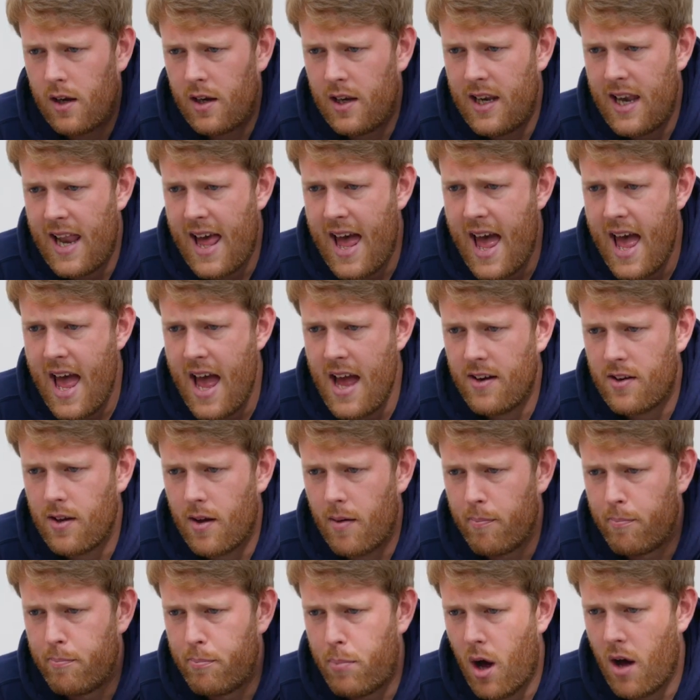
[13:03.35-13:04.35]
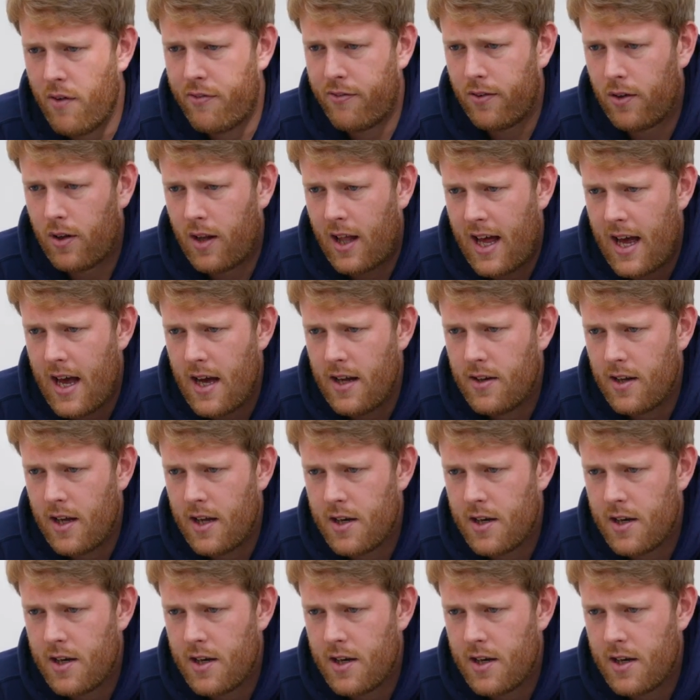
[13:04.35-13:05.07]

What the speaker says: Laird Bufflehead,